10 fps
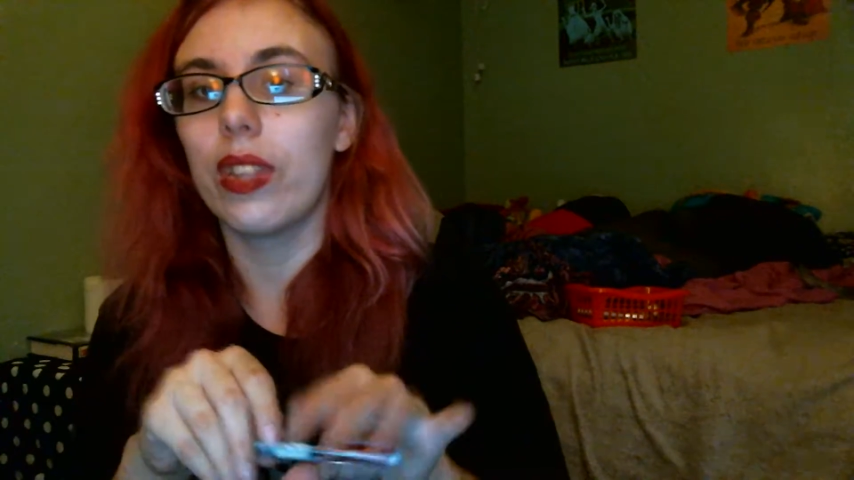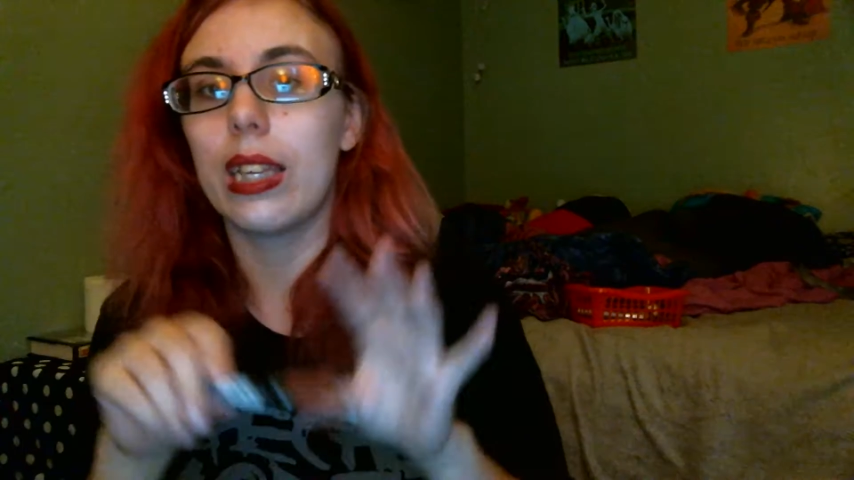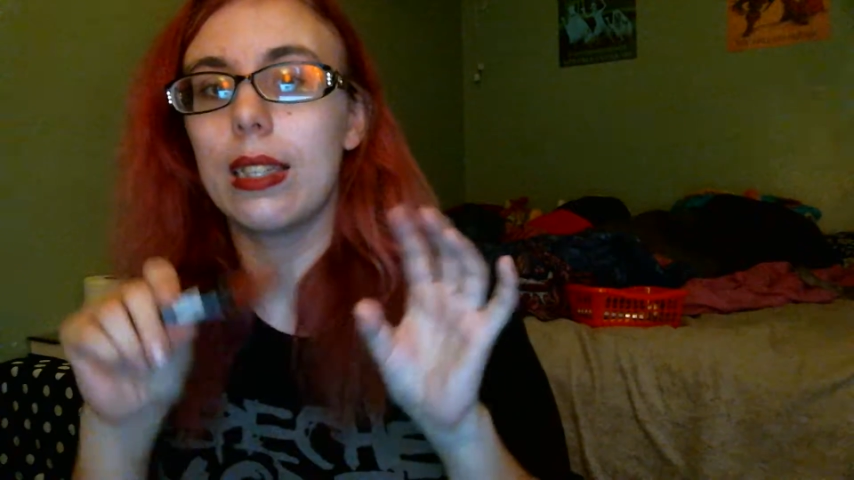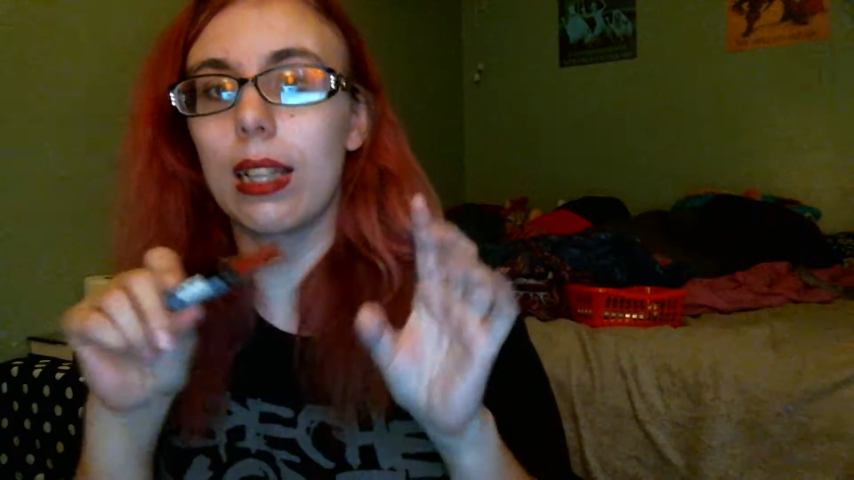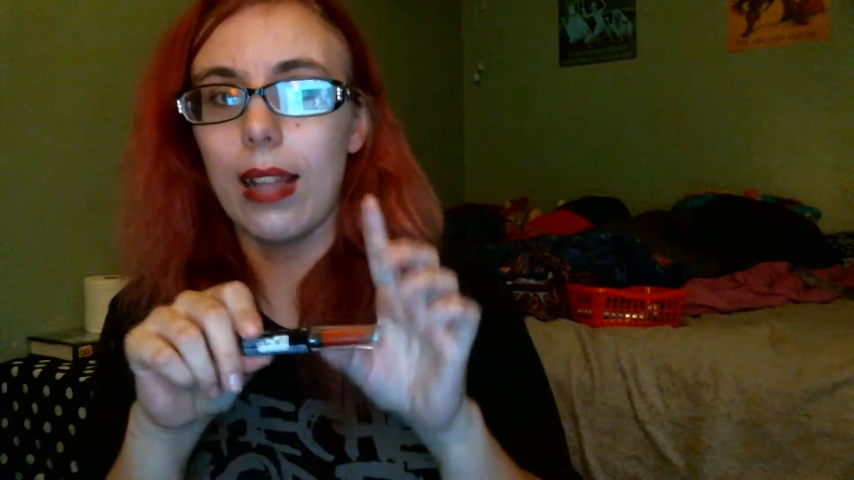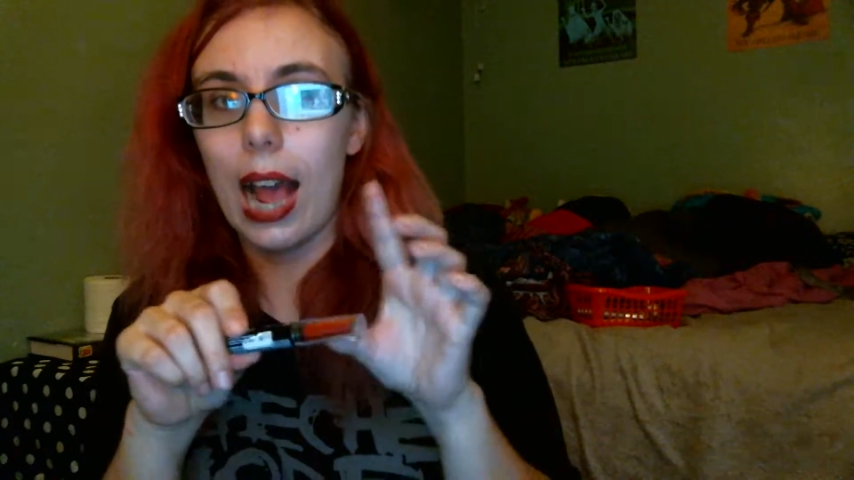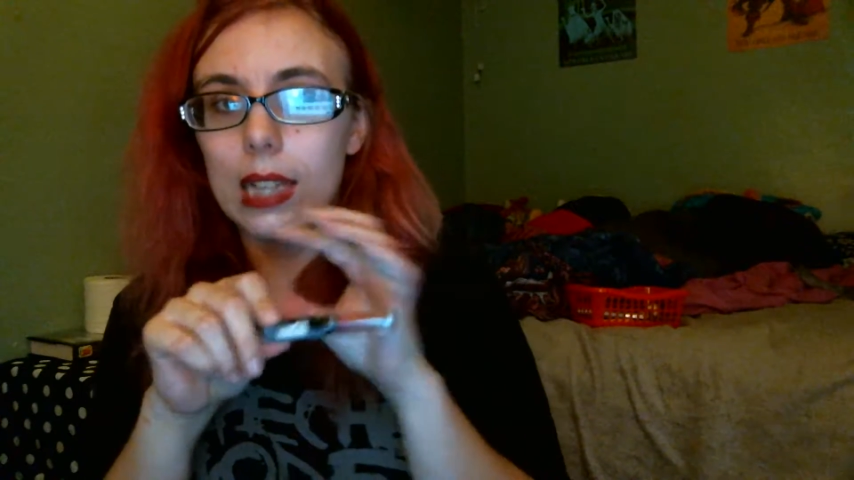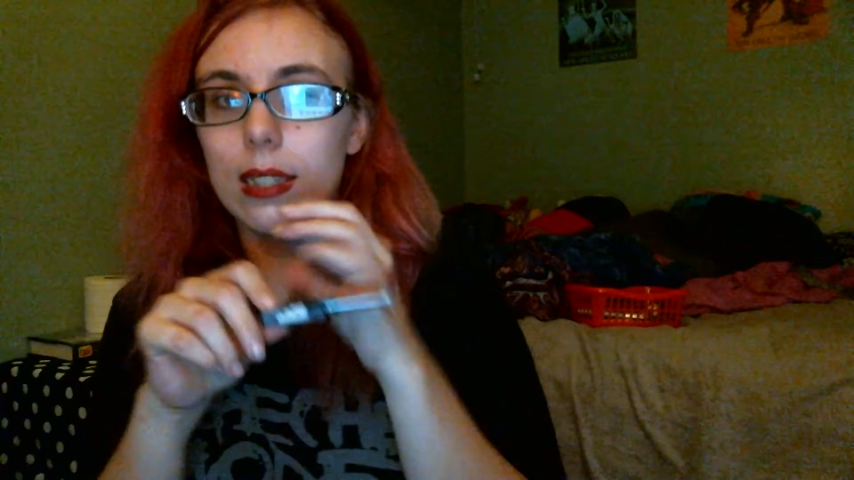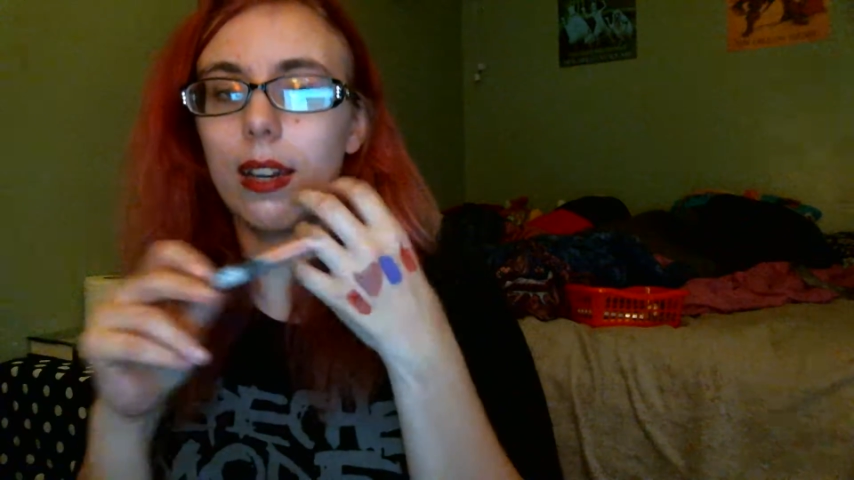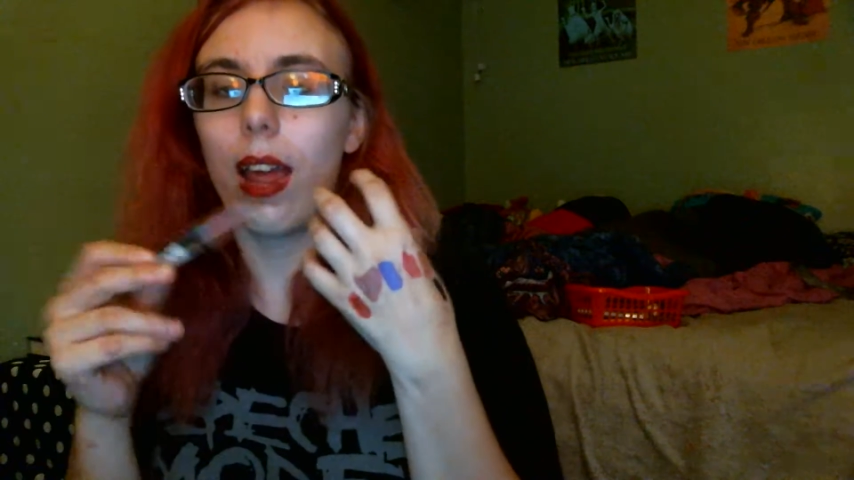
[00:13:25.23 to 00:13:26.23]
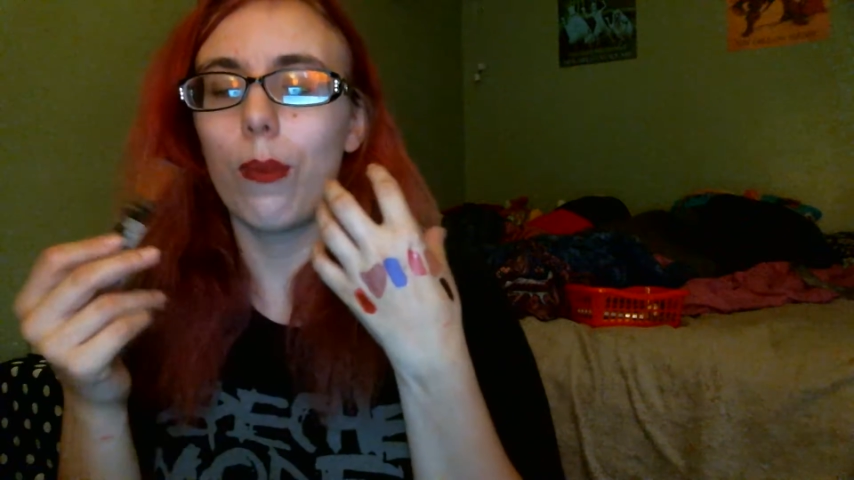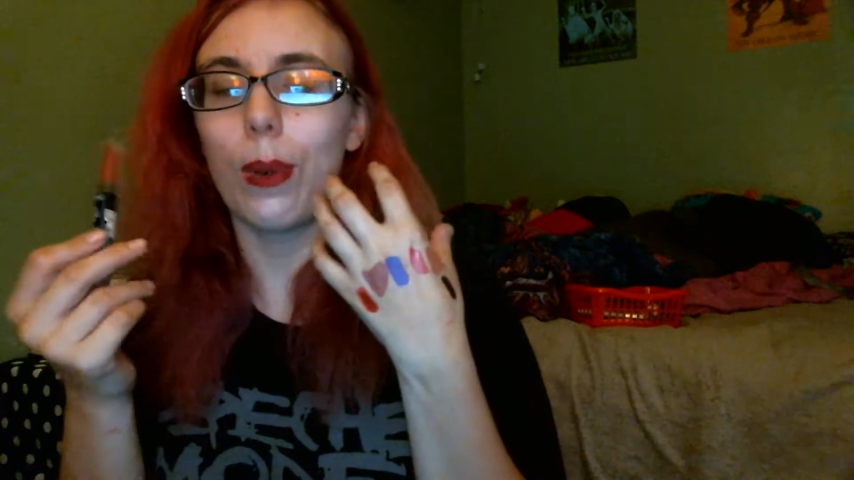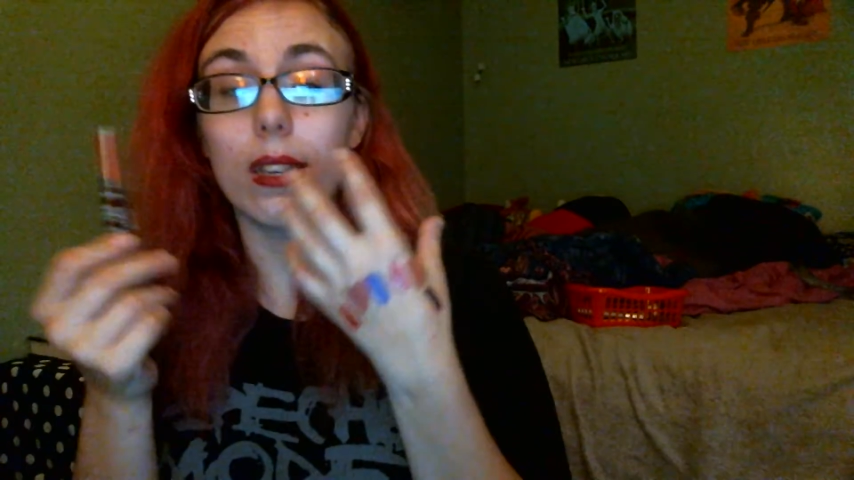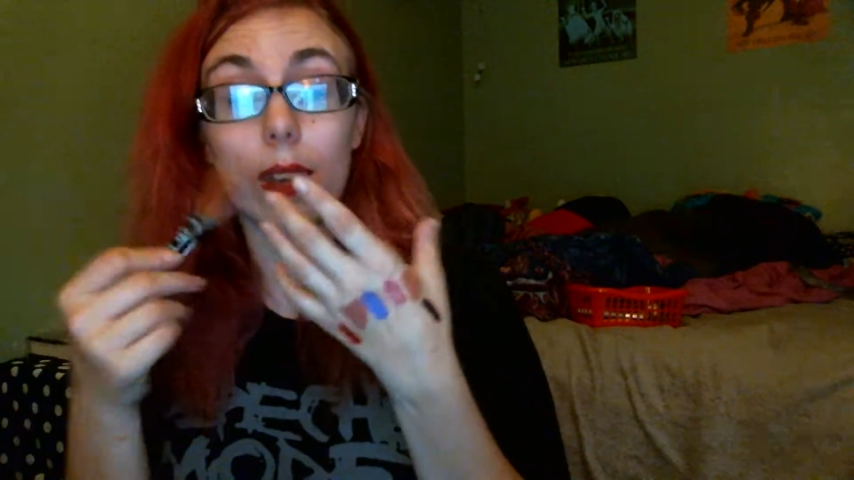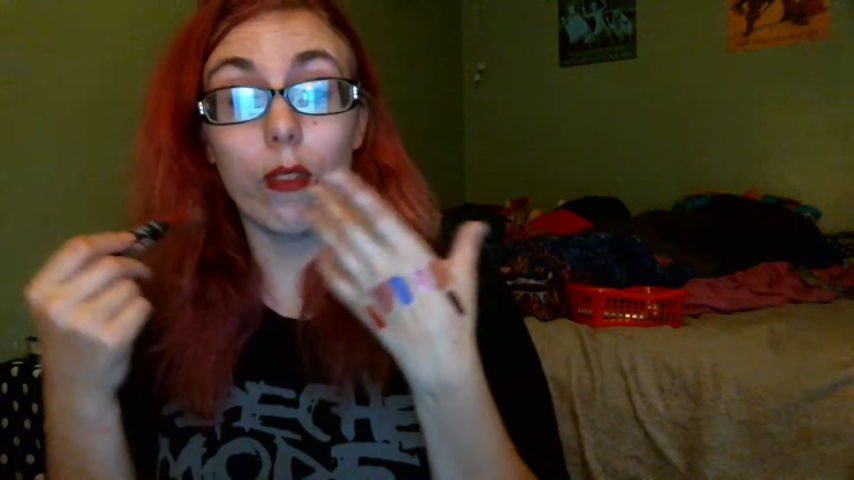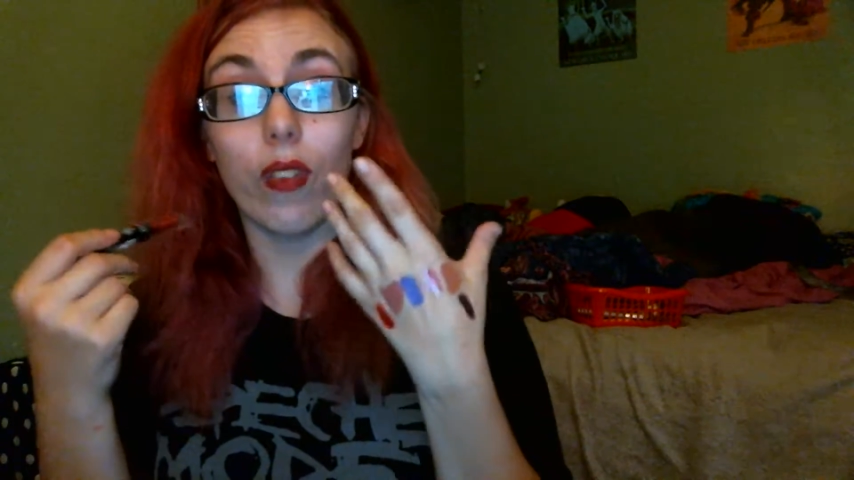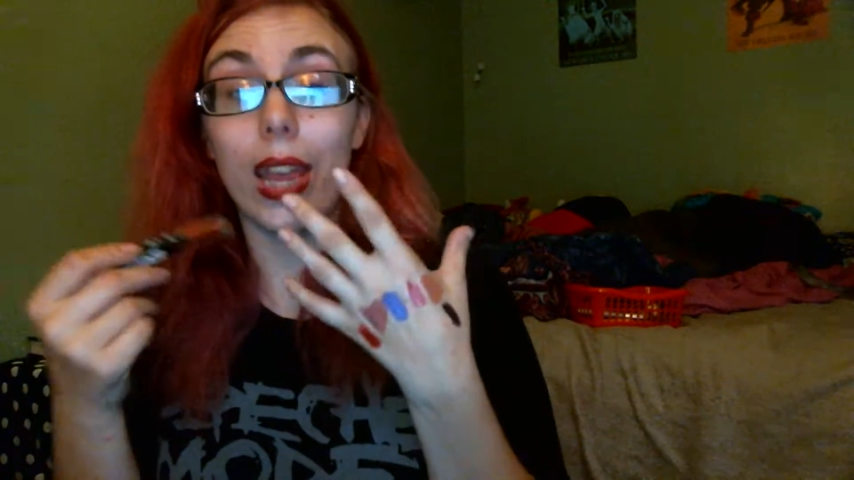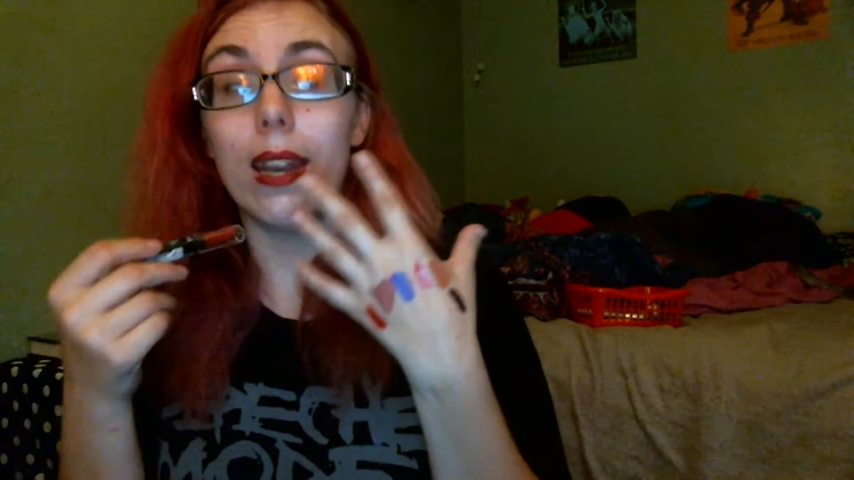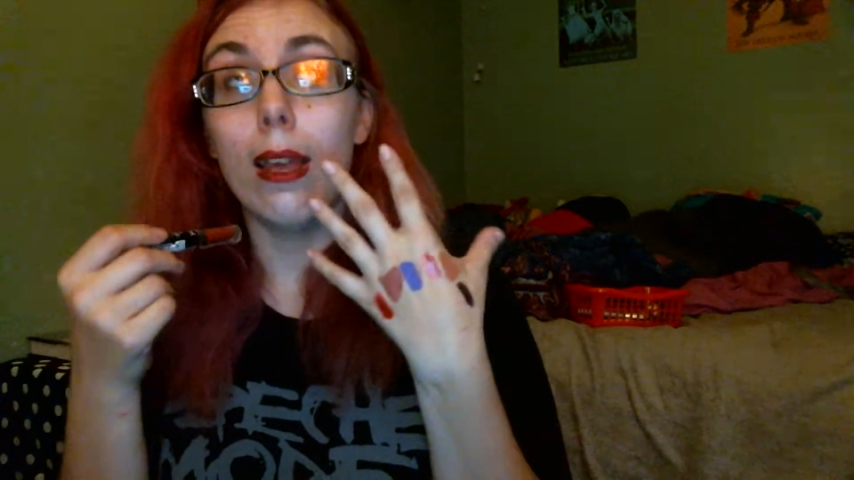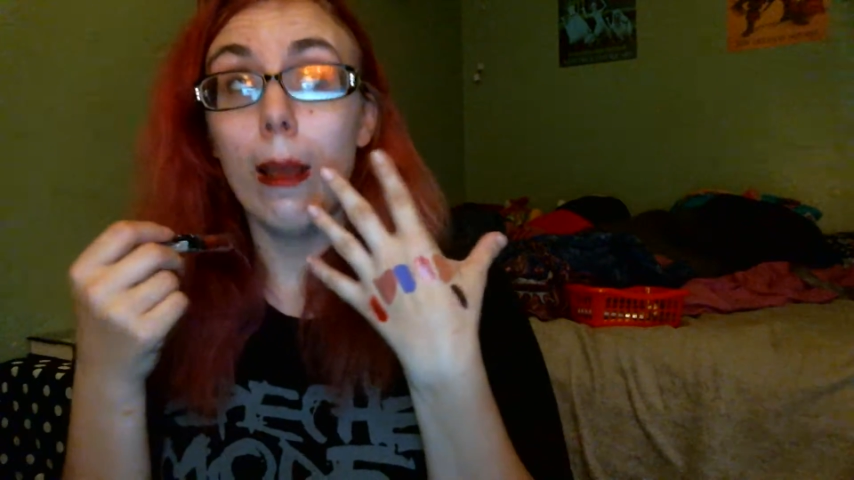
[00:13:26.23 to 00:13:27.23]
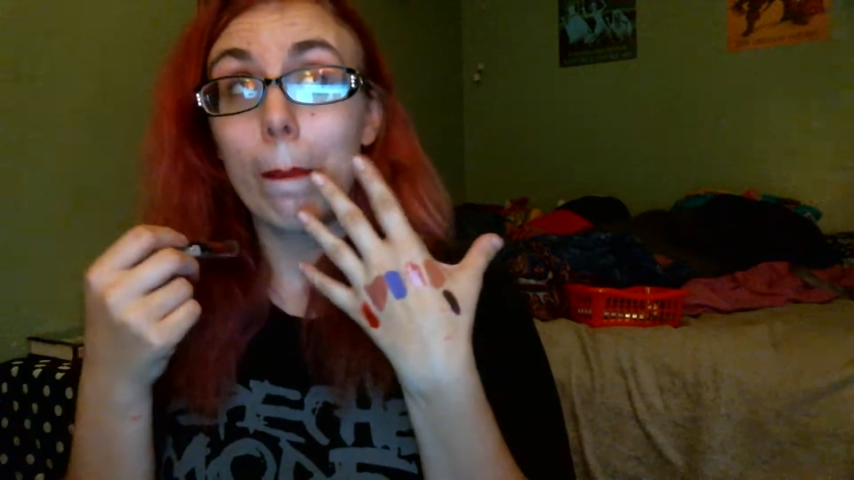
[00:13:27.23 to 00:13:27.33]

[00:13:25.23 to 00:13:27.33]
This lasted, and when it did fade,